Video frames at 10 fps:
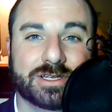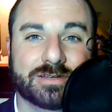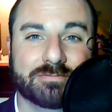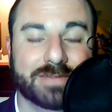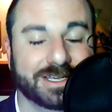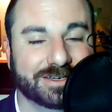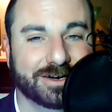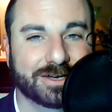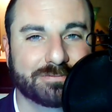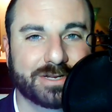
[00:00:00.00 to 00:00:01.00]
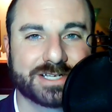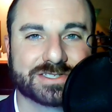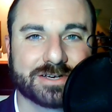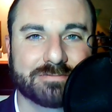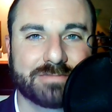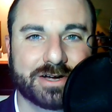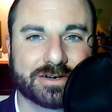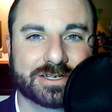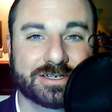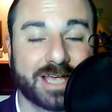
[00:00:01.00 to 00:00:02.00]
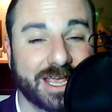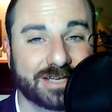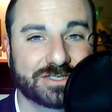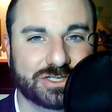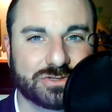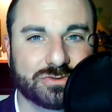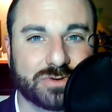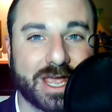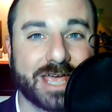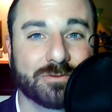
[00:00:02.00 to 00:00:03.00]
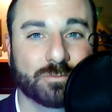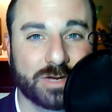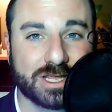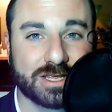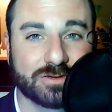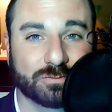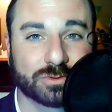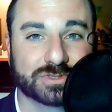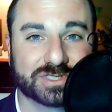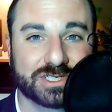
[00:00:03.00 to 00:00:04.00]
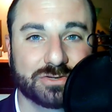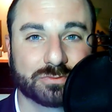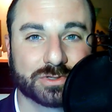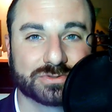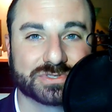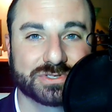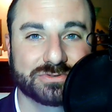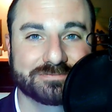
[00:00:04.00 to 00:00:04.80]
May God bless America and you, and we will see you real soon.